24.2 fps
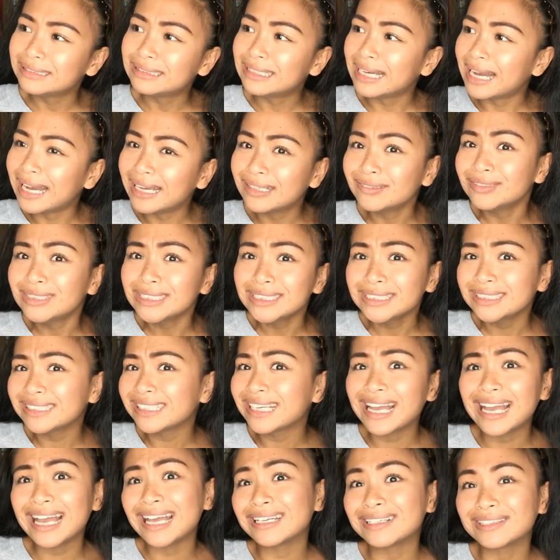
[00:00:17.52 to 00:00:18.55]

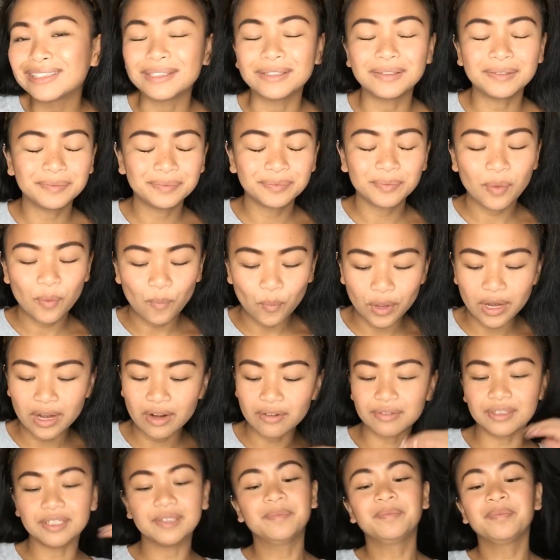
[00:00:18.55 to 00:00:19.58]
diving? I don't know.
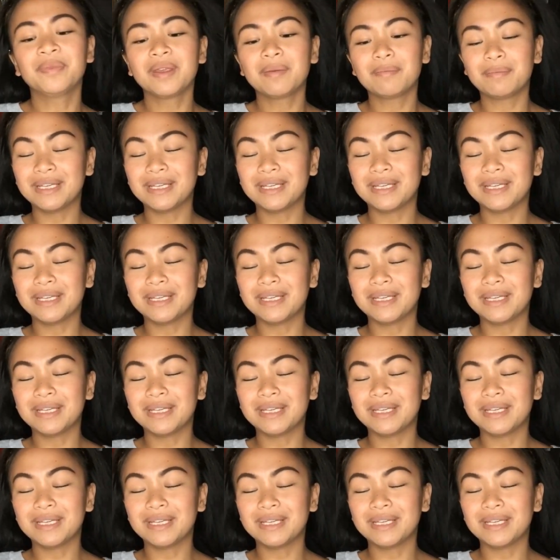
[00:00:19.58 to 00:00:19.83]
Whatever.